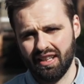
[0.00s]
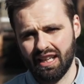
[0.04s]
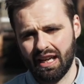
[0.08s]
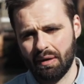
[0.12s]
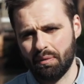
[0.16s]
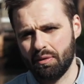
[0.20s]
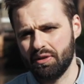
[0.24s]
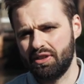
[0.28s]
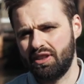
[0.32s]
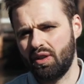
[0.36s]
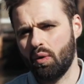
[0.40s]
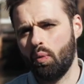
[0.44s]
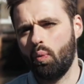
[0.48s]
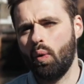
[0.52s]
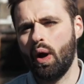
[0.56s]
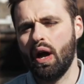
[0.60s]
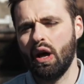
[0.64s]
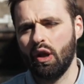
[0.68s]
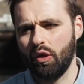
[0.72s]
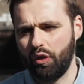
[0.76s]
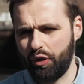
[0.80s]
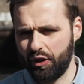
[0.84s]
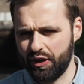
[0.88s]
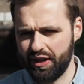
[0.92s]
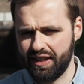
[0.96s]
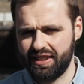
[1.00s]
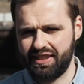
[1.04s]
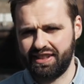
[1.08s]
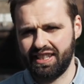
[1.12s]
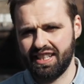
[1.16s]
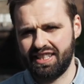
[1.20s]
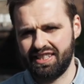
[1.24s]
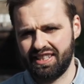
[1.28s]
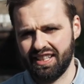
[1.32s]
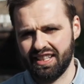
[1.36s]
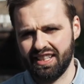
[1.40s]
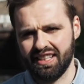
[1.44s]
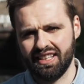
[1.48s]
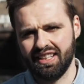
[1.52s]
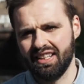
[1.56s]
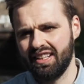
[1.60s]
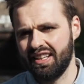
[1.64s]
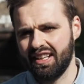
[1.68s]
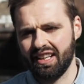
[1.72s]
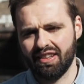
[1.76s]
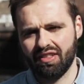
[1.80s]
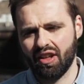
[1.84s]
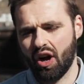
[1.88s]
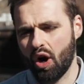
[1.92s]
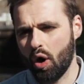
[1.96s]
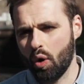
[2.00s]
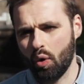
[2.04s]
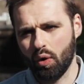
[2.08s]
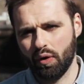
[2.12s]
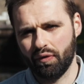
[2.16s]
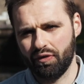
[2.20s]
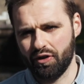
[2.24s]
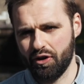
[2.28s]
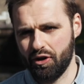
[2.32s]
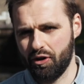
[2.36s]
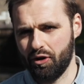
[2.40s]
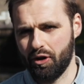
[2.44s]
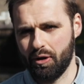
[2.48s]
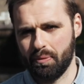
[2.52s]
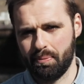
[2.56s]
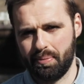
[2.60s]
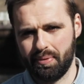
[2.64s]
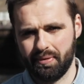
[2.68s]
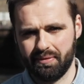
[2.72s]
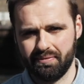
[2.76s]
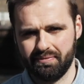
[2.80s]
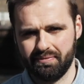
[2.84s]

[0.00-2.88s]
it was the wealthiest city in the whole of Europe.